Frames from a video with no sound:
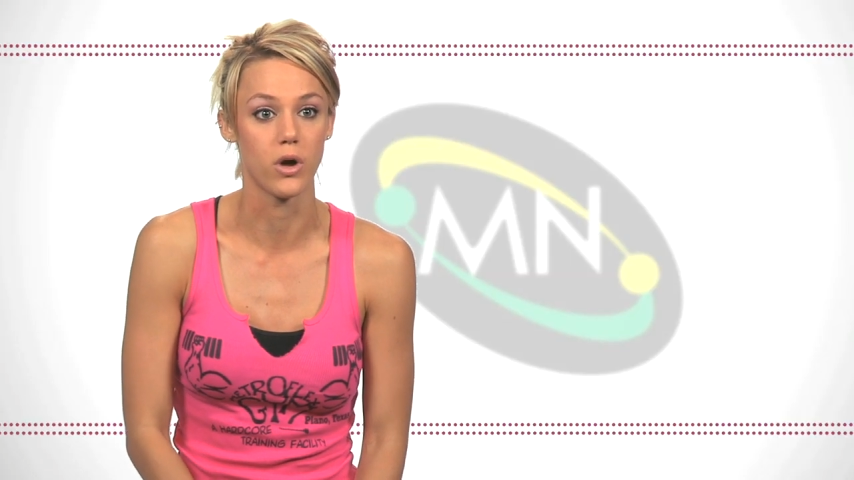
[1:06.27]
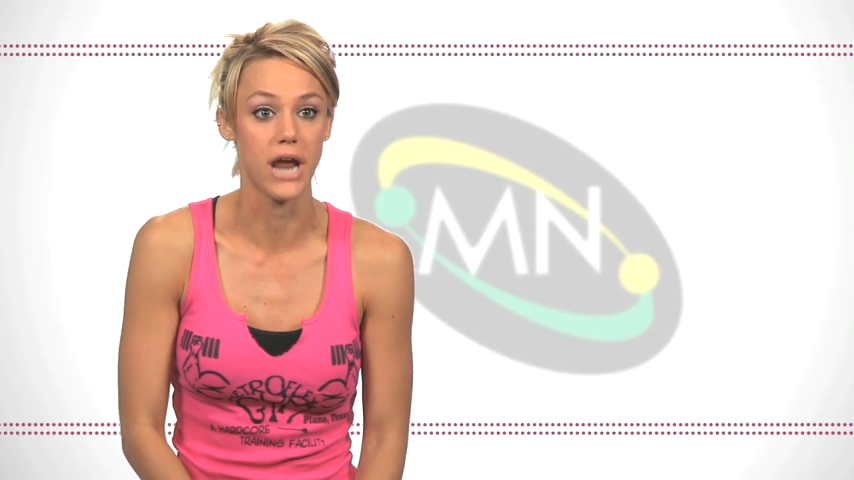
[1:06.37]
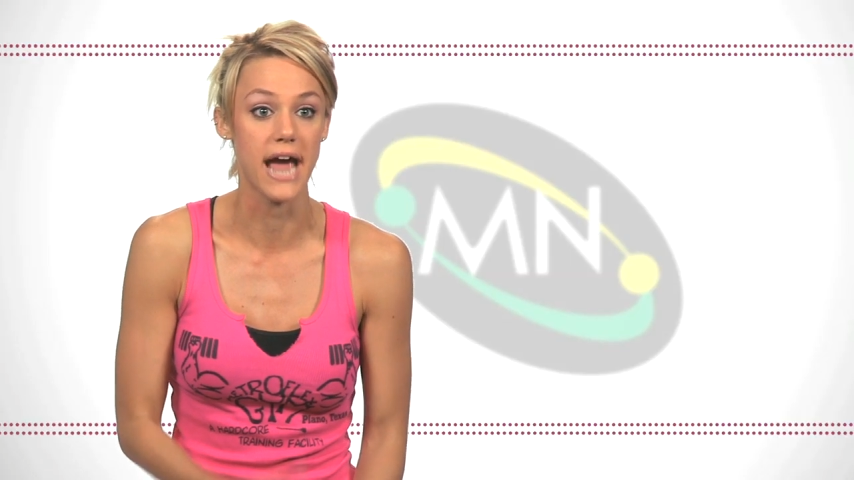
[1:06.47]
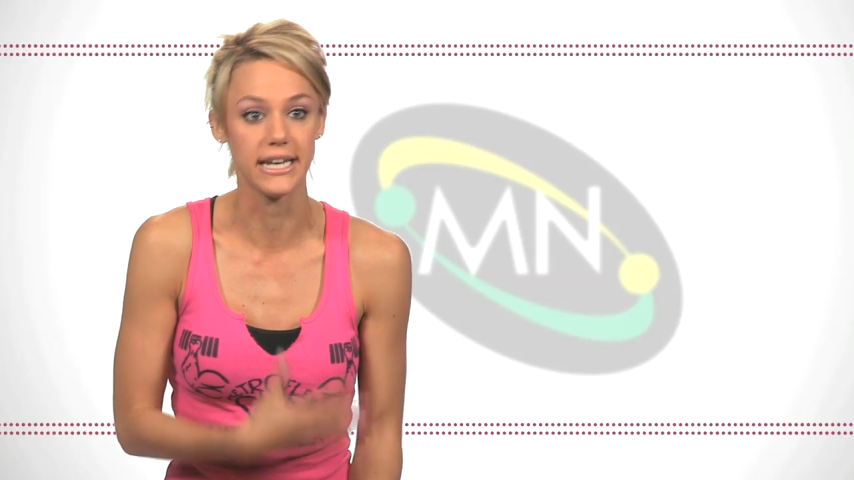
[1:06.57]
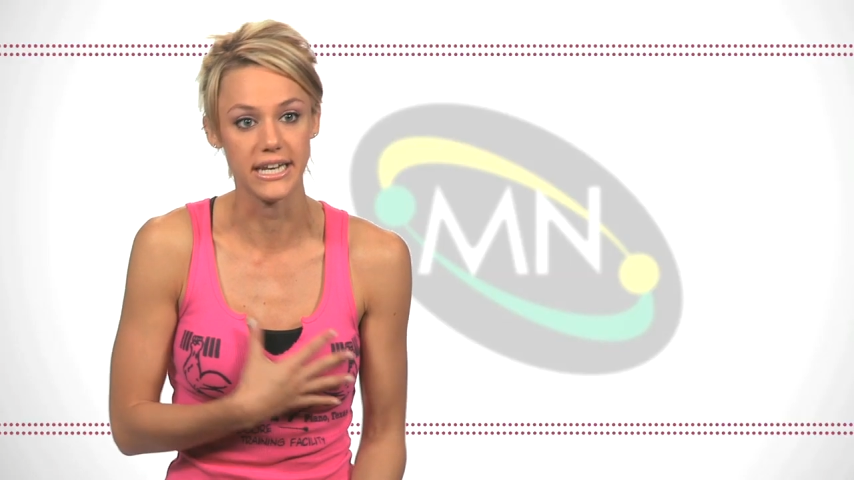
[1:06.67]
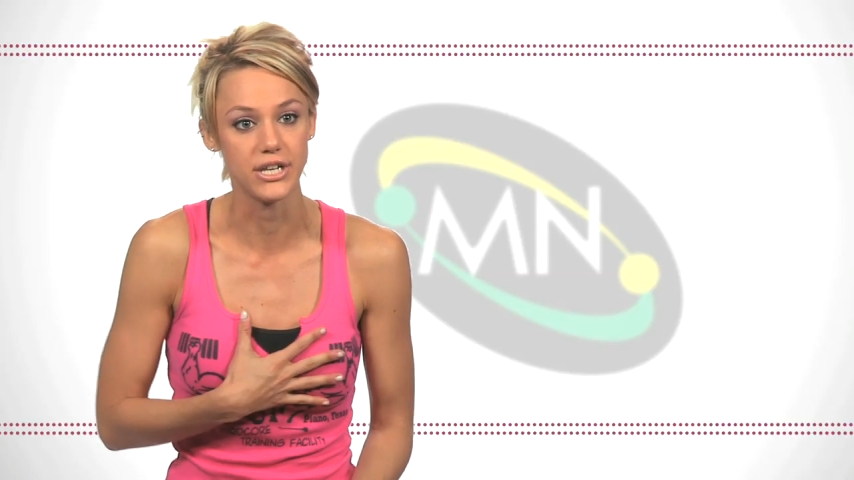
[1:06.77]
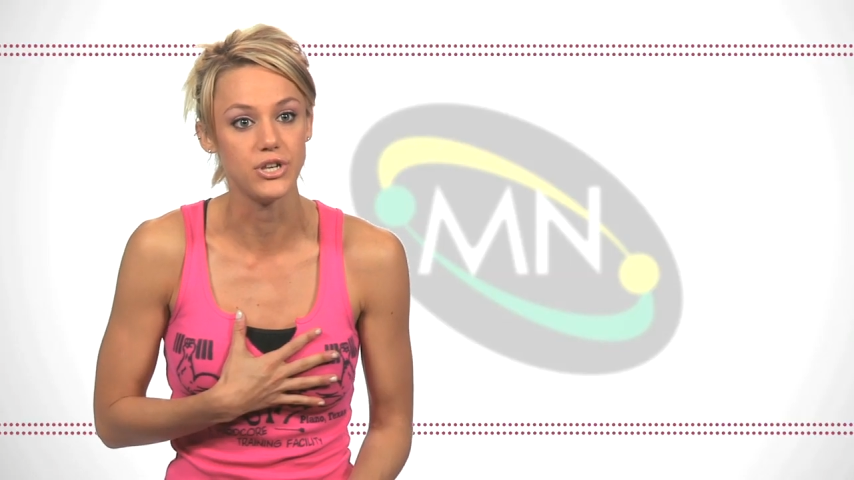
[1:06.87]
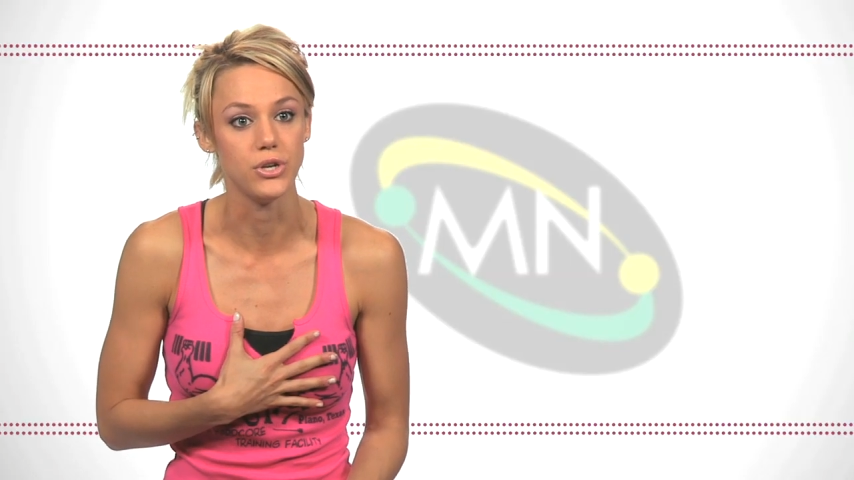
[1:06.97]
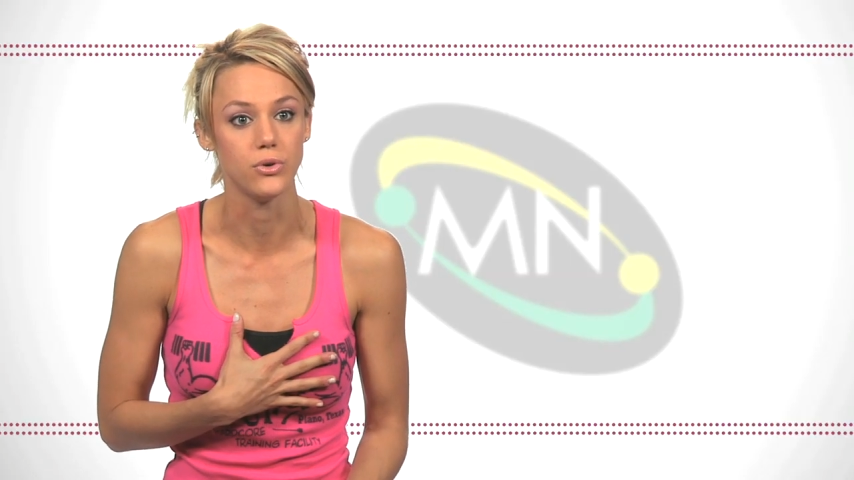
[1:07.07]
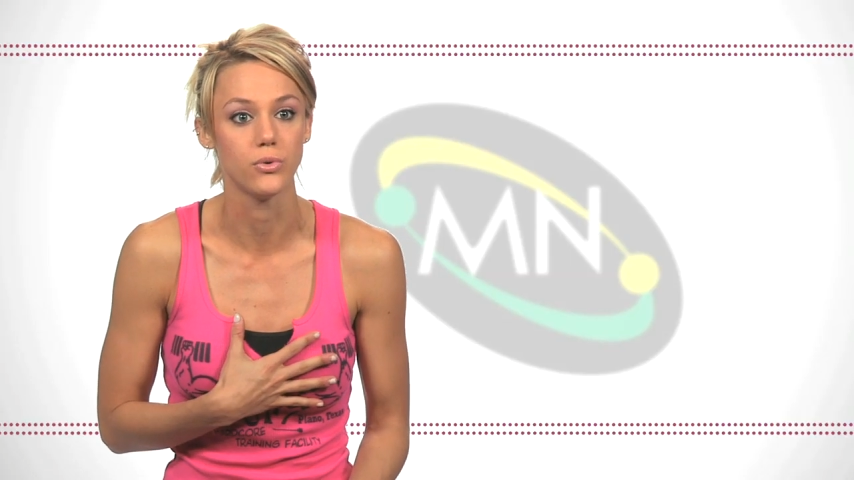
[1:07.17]
what I need to
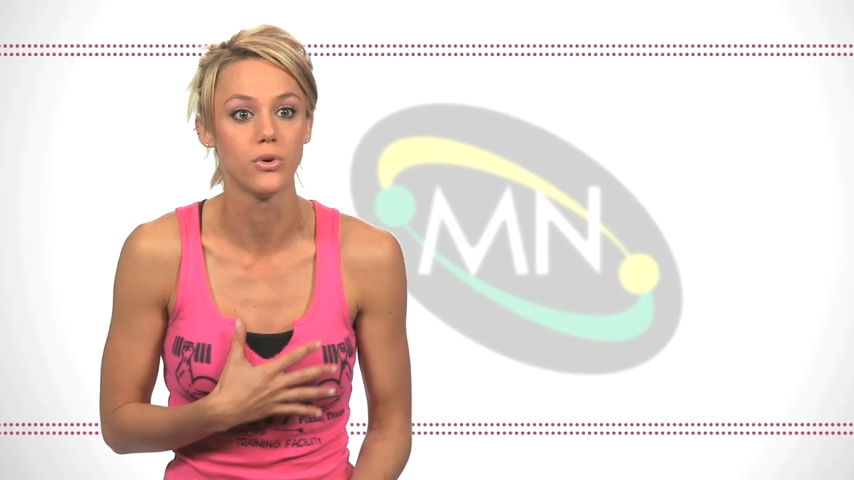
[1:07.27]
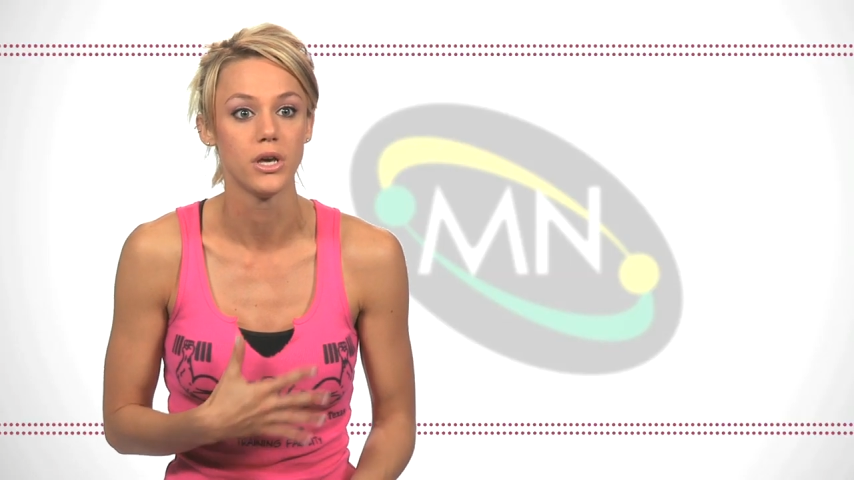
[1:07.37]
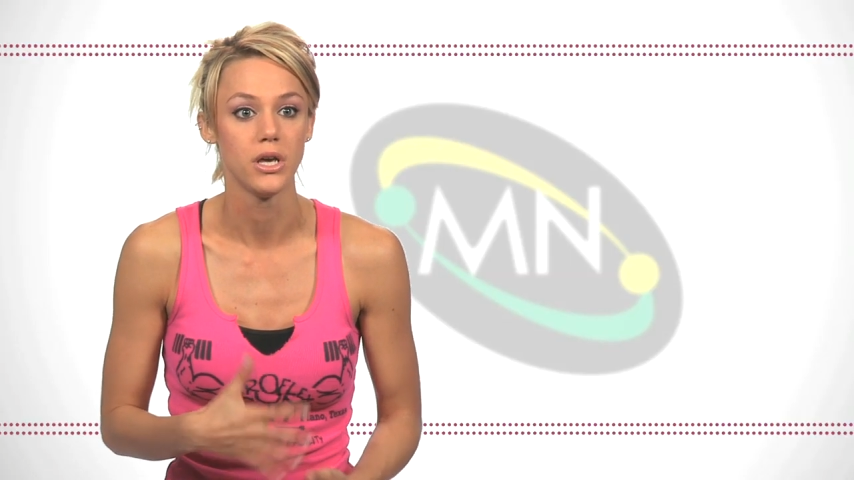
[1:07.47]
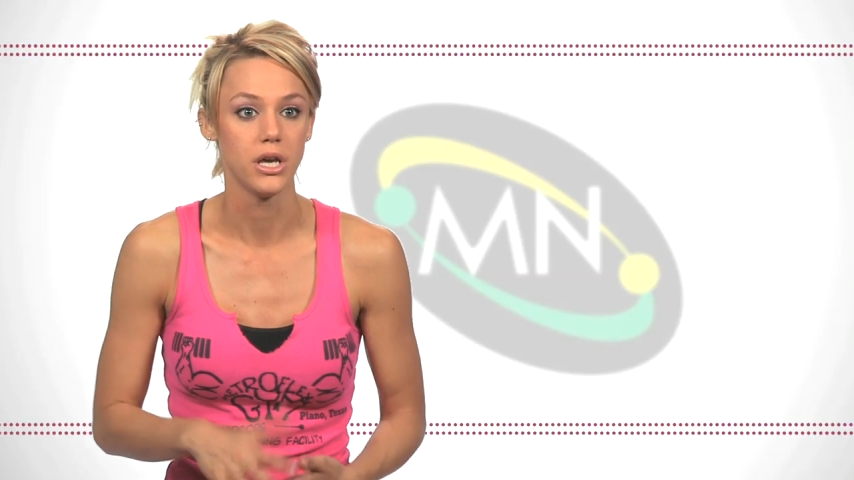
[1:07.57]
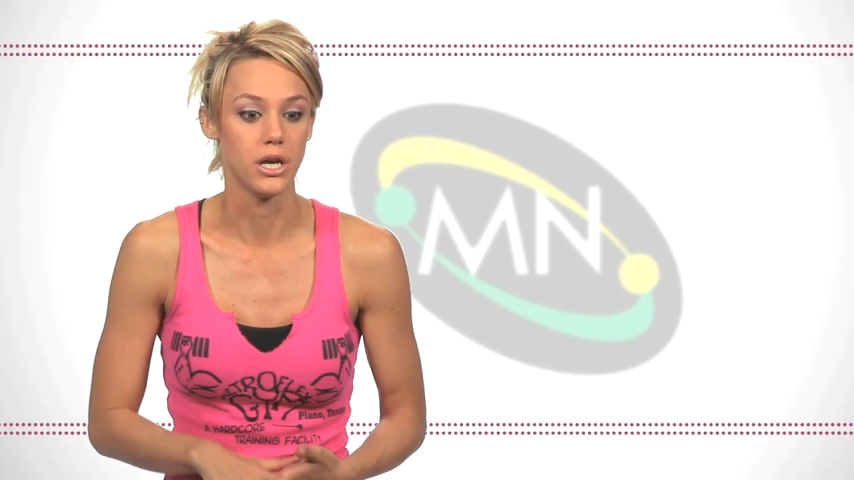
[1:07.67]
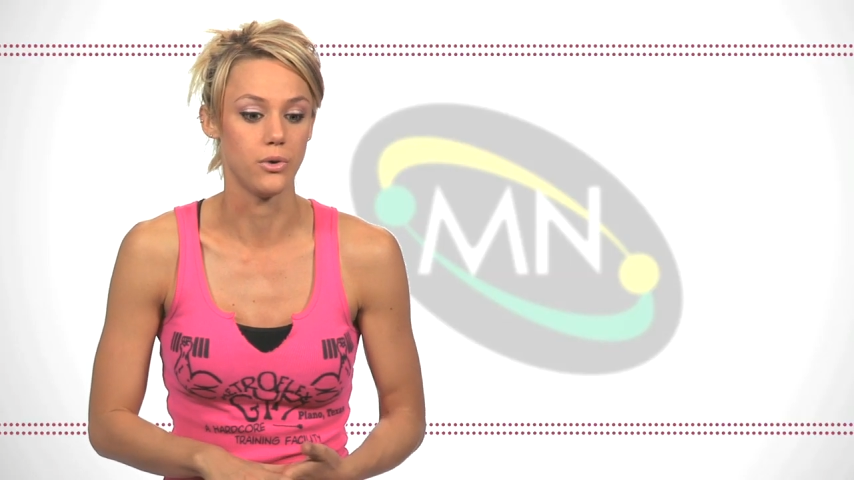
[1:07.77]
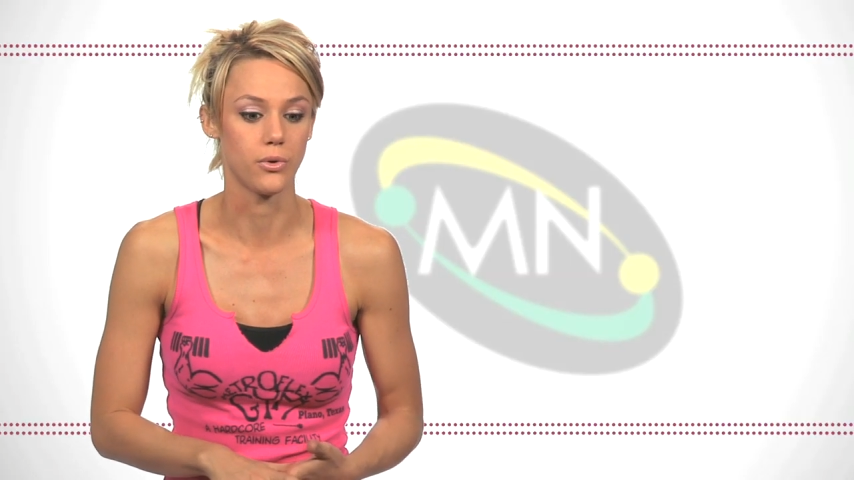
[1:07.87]
do in